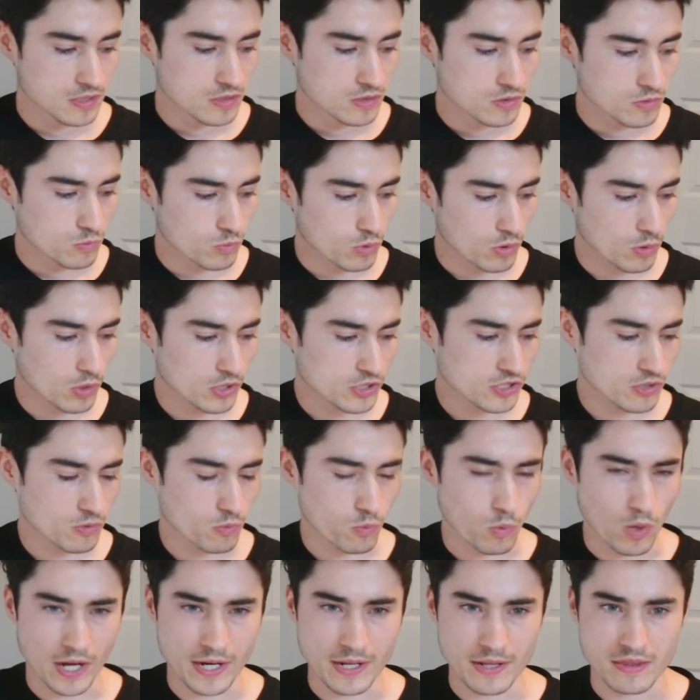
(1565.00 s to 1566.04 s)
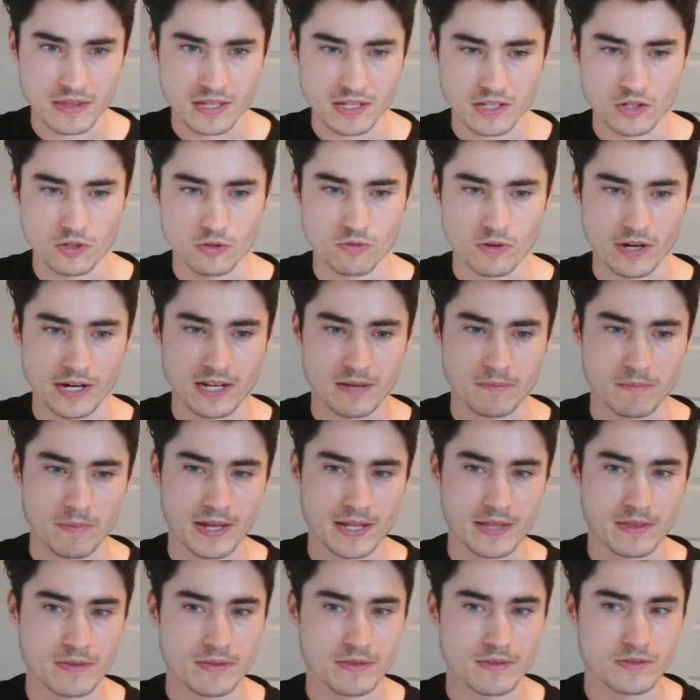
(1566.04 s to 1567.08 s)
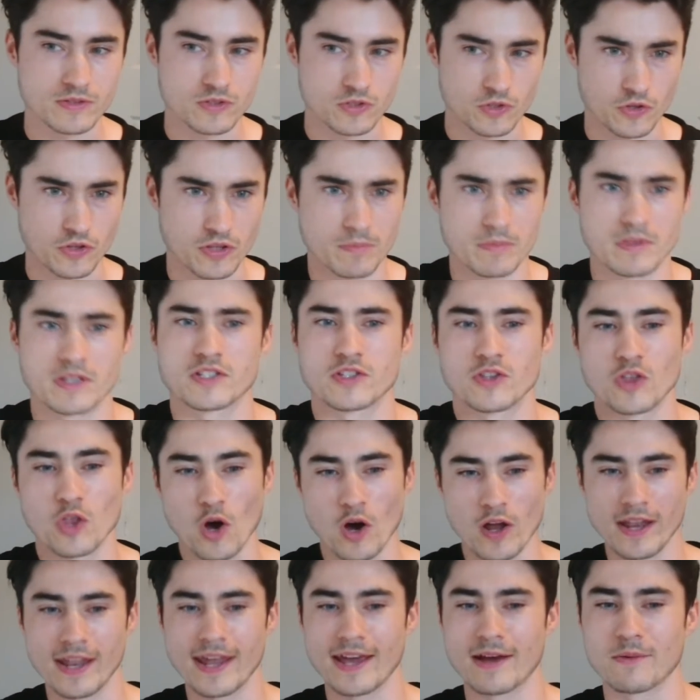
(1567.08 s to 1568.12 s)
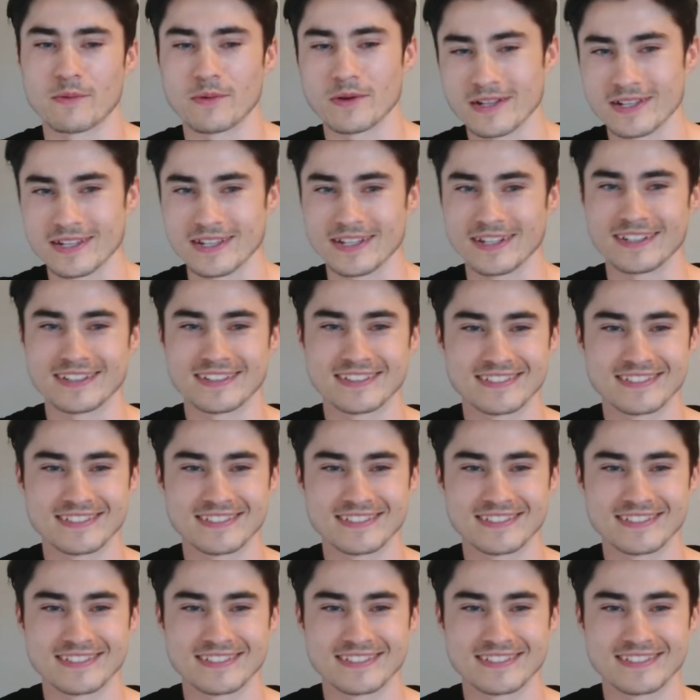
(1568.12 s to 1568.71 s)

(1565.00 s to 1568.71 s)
What's the one thing you'd recommend to them that's not networking?